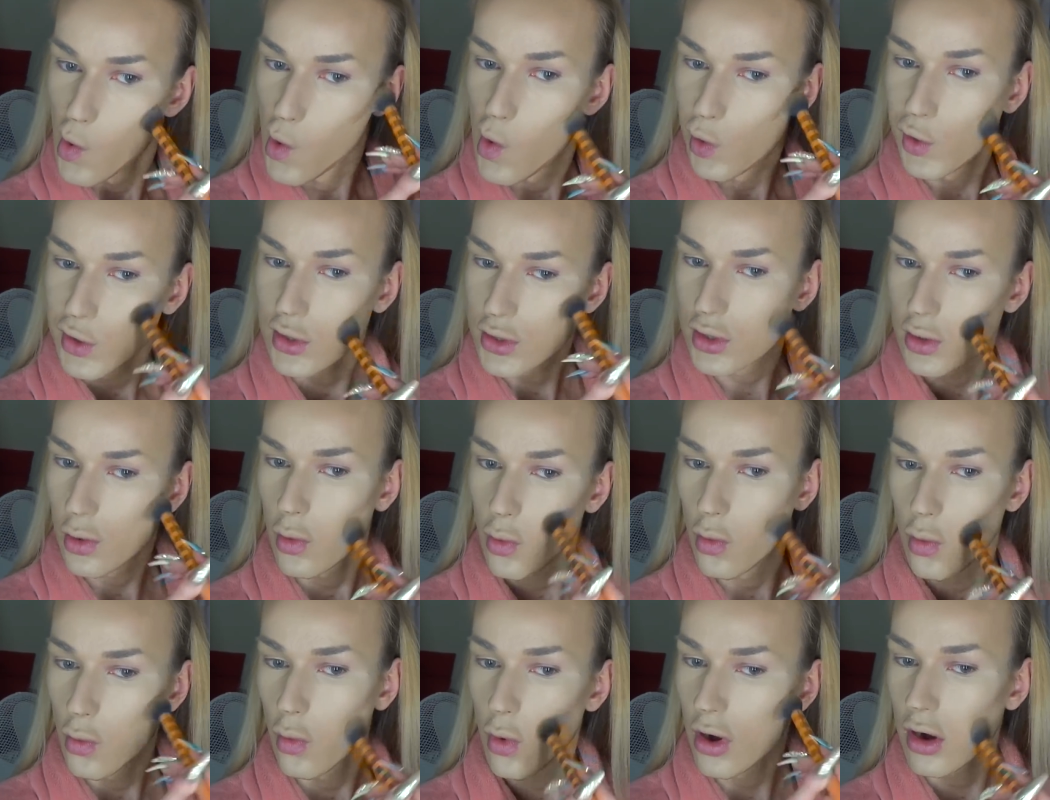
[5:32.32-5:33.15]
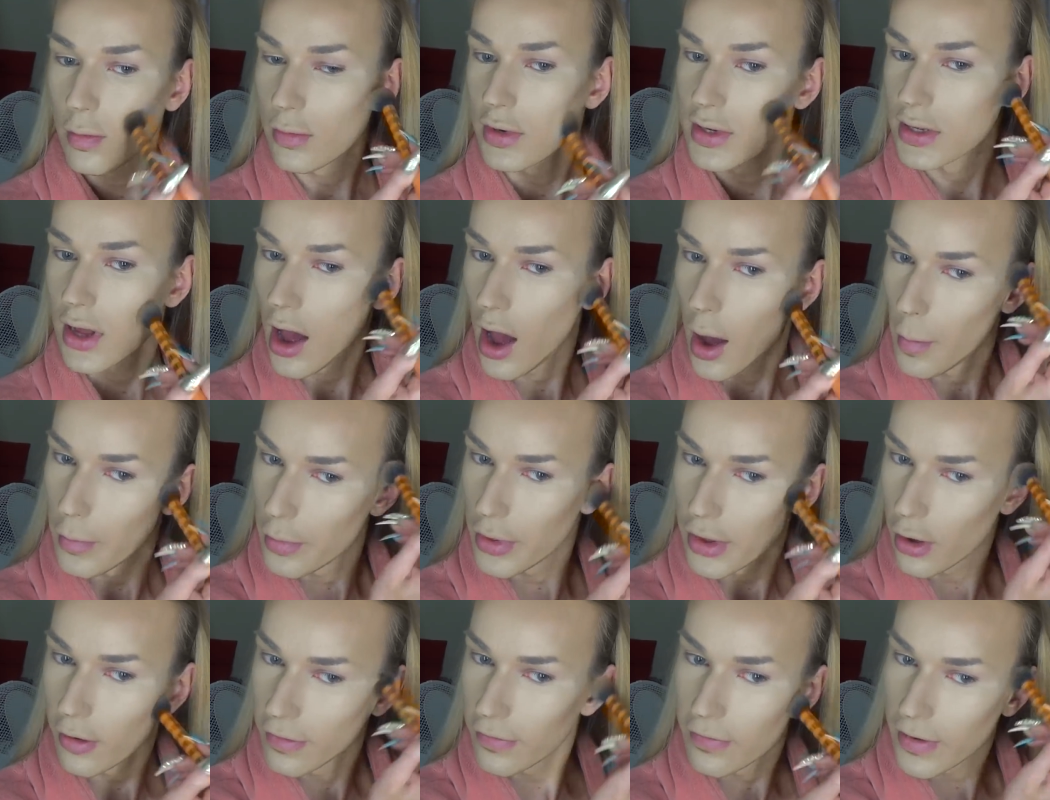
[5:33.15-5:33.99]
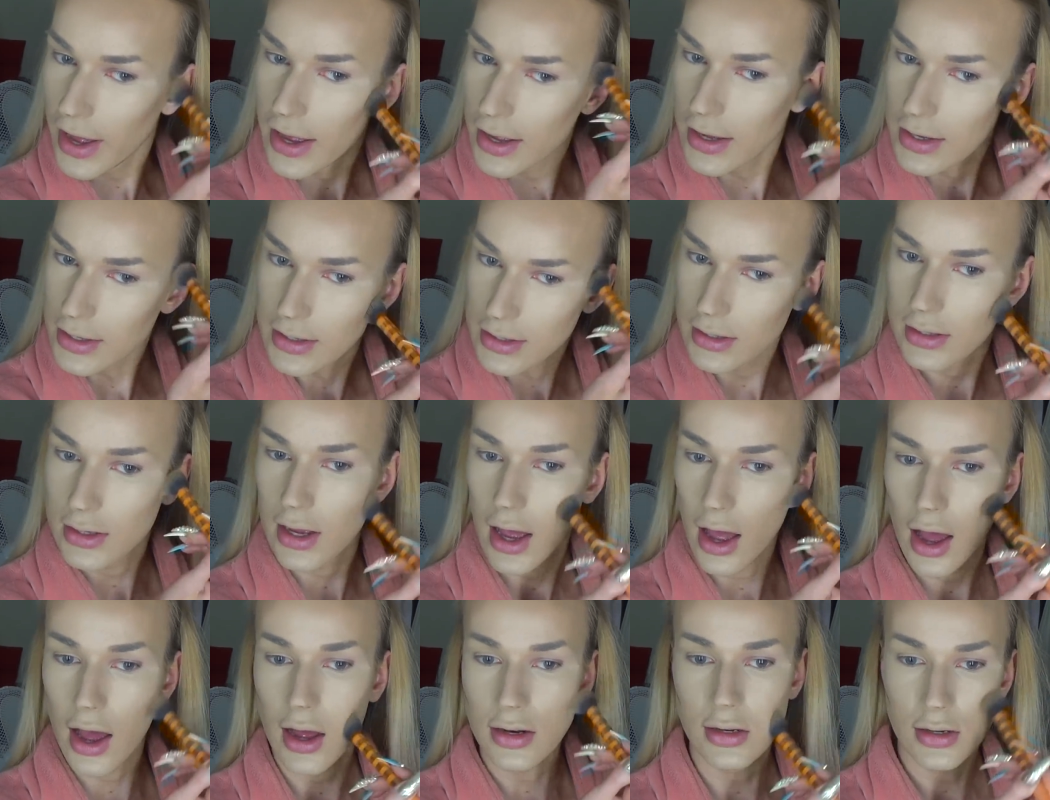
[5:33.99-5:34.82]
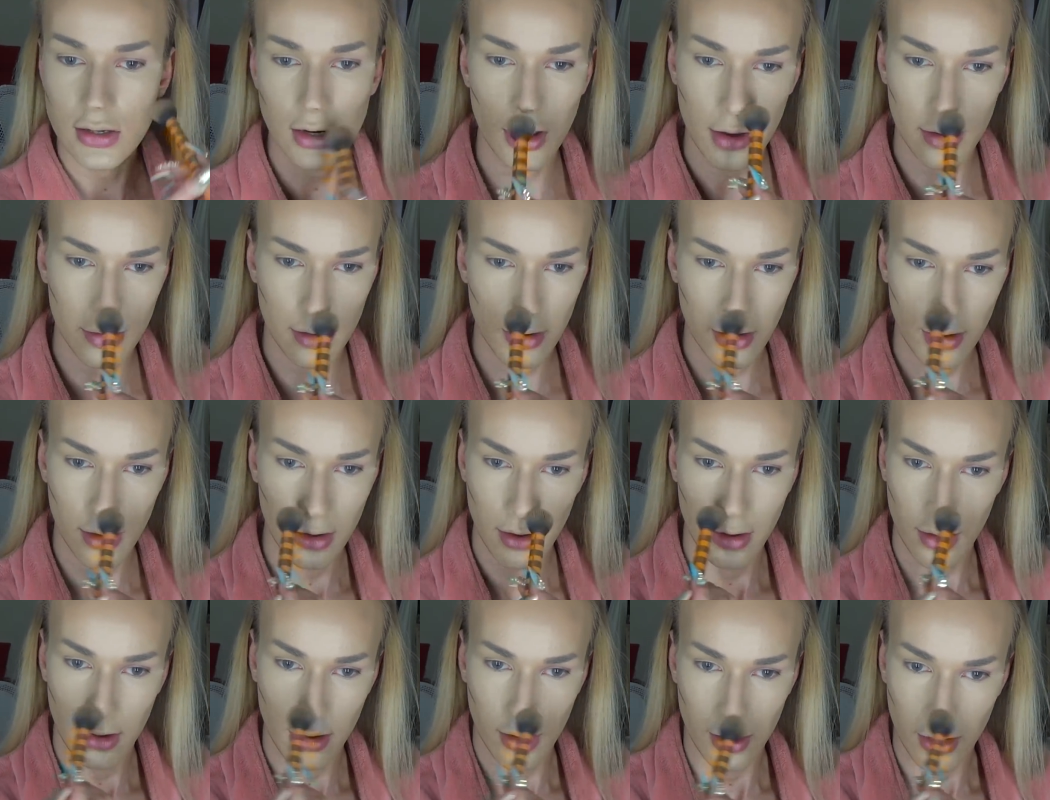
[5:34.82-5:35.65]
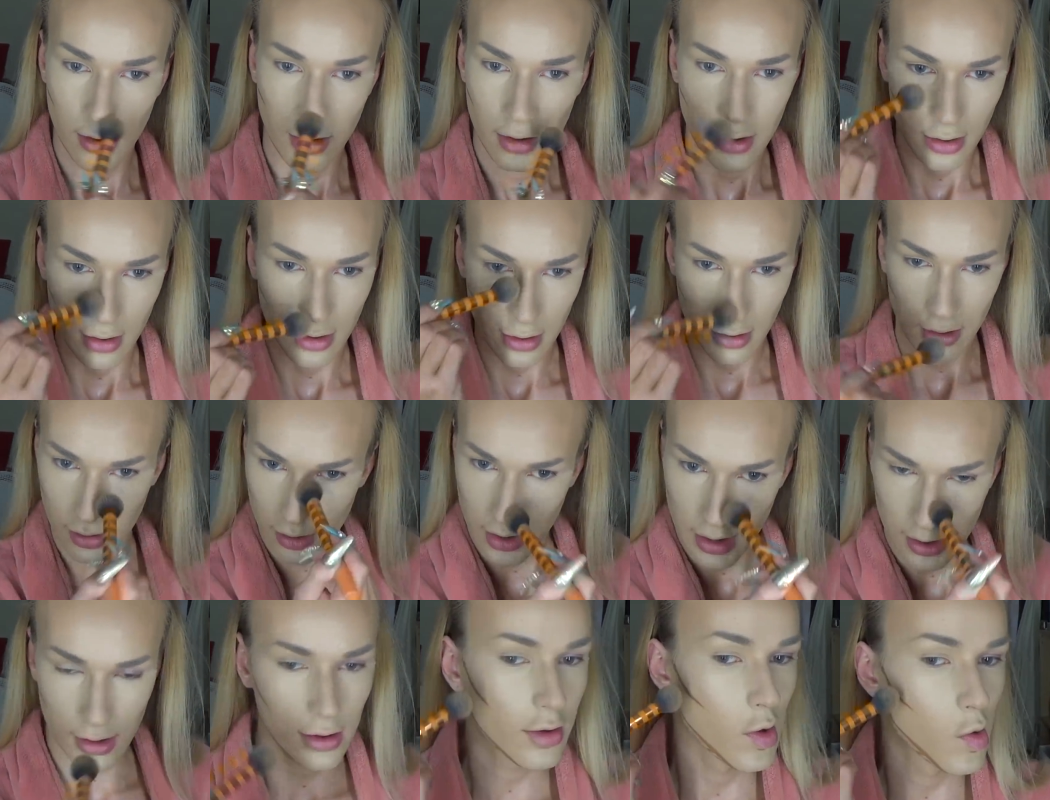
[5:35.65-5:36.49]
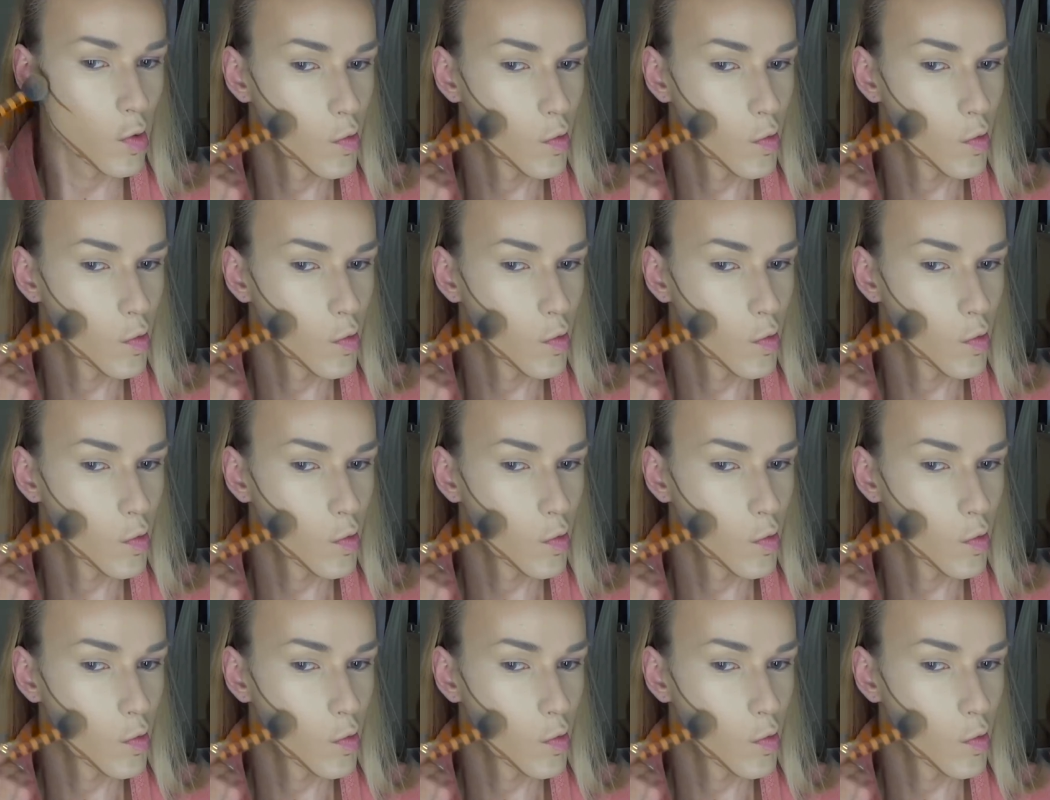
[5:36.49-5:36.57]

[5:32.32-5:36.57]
This just warms up your face and like